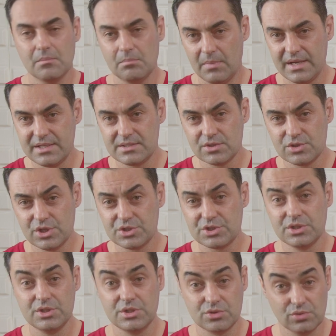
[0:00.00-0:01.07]
My
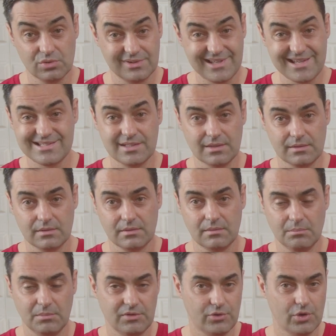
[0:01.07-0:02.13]
suggestion is to test it
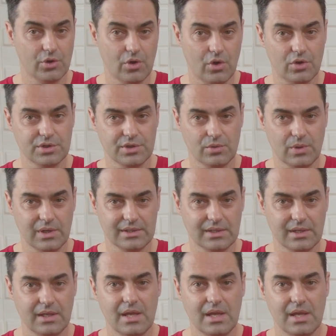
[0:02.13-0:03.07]
before order one.